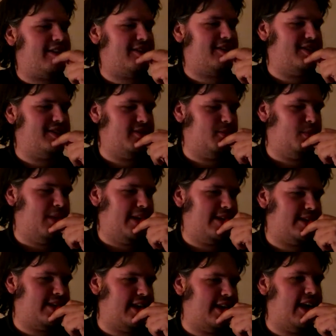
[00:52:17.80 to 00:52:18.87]
actress who
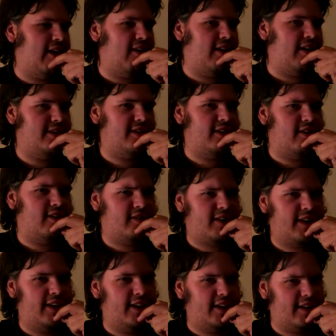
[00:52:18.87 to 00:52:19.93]
plays Daenerys, you know,
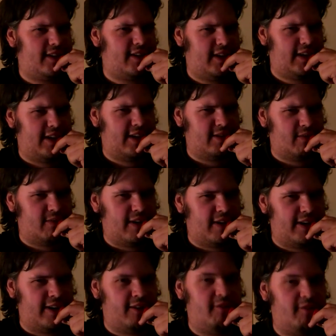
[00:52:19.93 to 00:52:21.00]
she doesn't
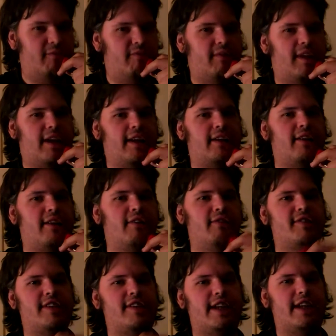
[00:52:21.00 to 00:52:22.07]
do like
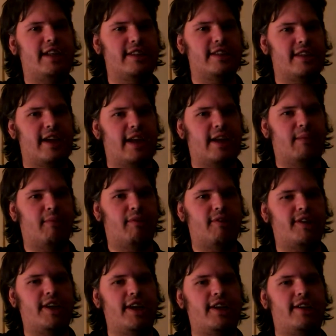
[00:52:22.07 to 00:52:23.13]
nude scenes
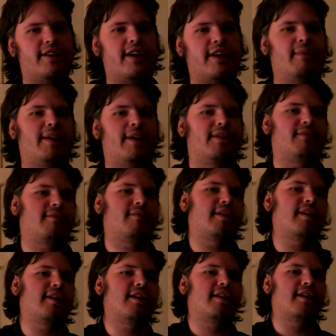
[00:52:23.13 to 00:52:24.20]
anymore.
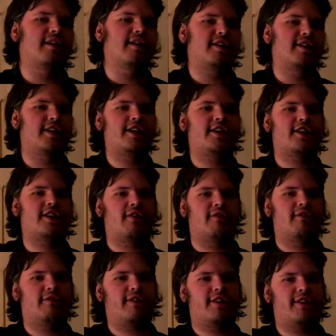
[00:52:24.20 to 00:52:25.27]
She's
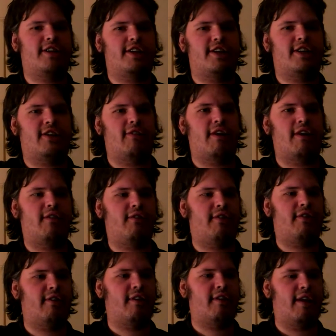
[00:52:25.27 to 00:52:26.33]
shown
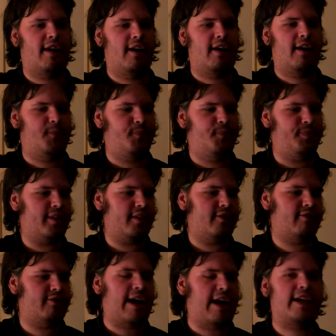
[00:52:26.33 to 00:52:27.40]
off her
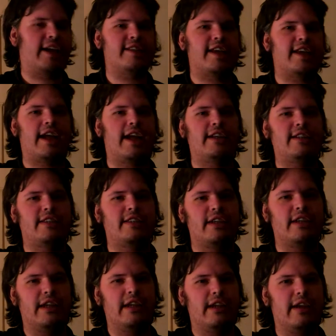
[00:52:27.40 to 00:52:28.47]
dragon's
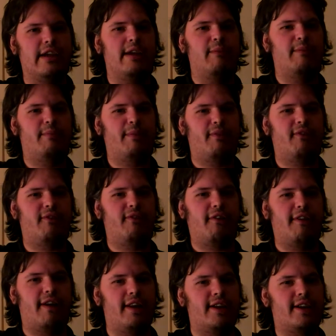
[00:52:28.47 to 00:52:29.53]
eggs
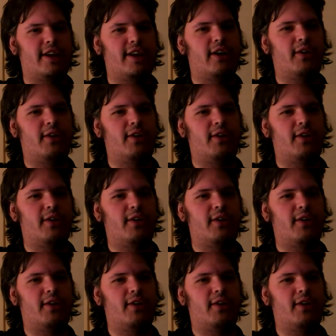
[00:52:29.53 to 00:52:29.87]
before on the